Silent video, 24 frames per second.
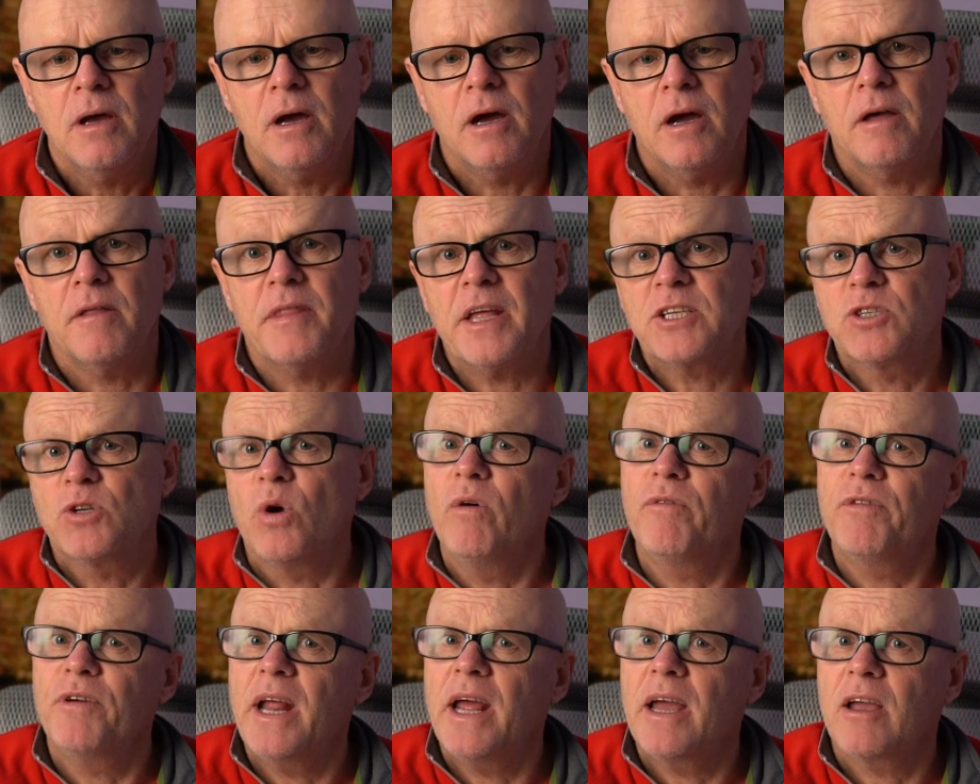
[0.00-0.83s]
Uh, that's
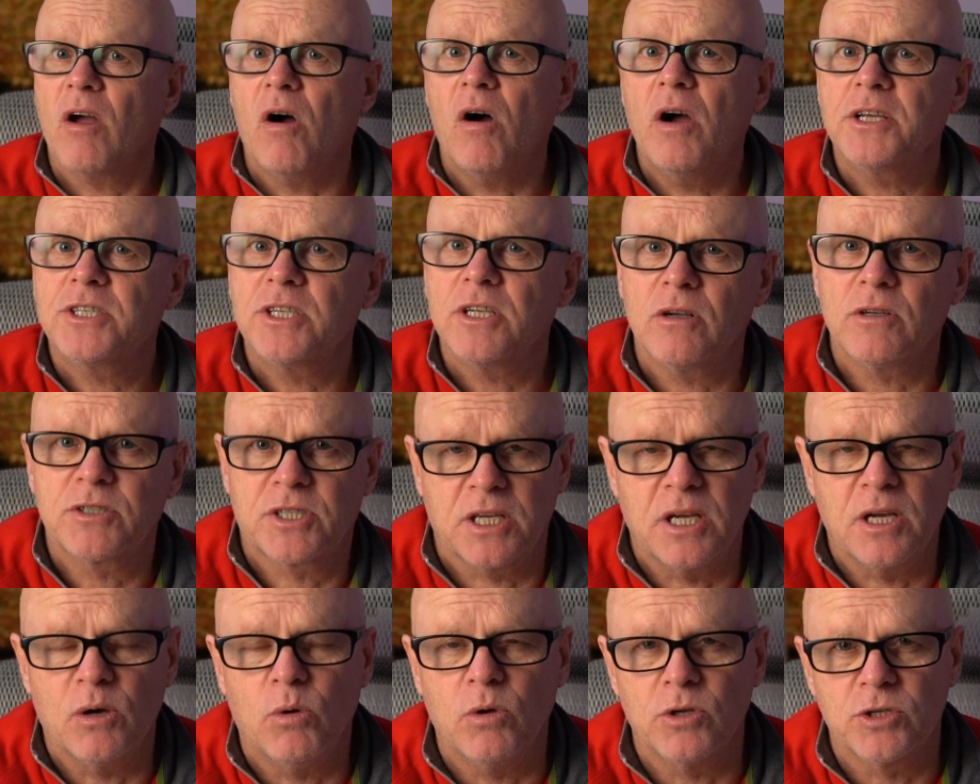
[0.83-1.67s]
all for now, guys, and I'll
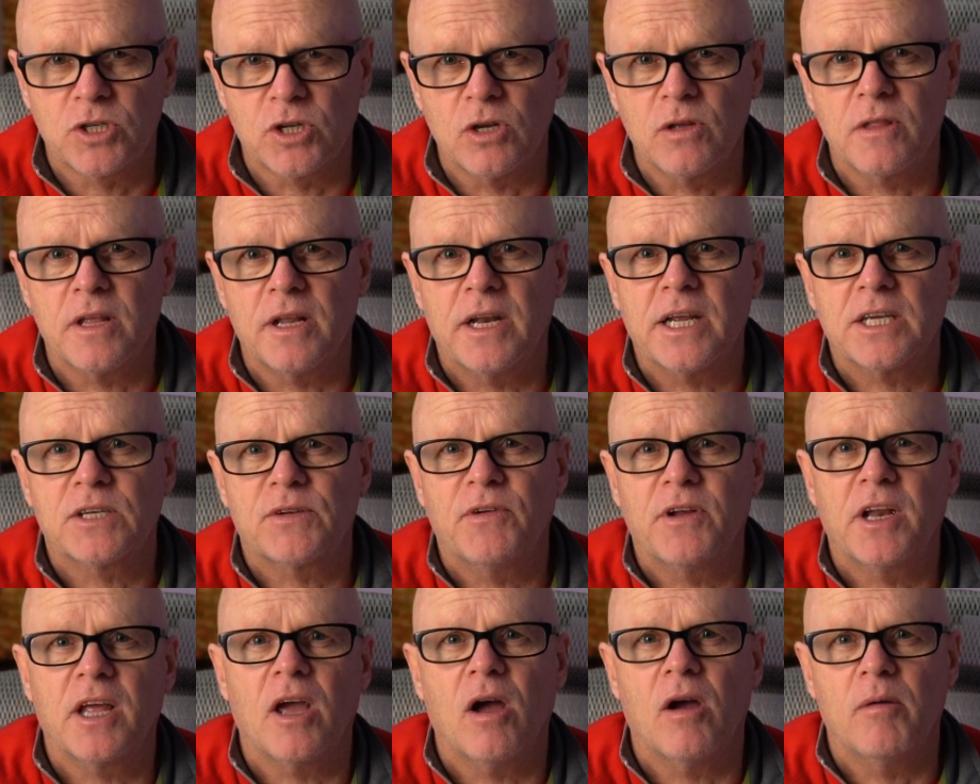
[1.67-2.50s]
see you all soon in the
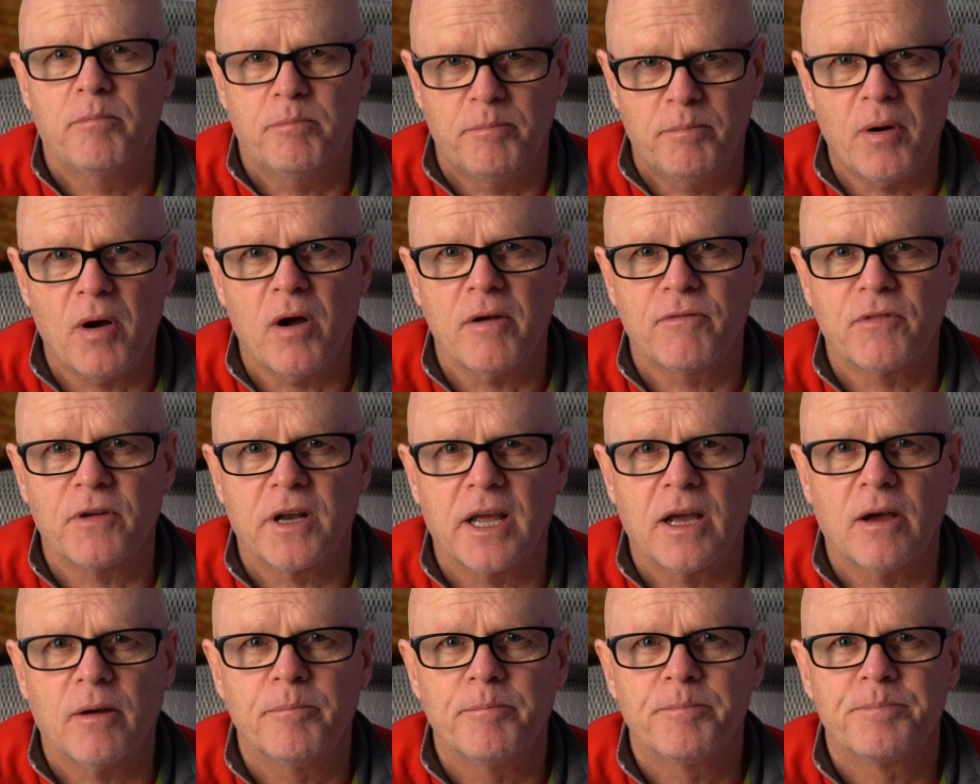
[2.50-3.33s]
next video. Bye for
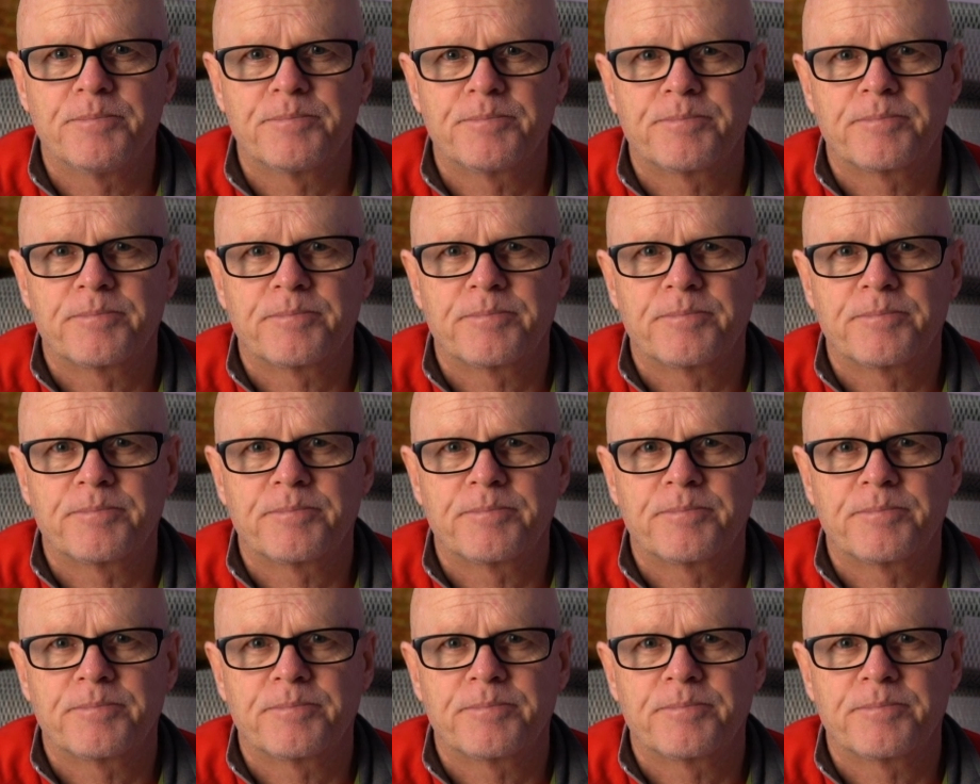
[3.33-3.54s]
now.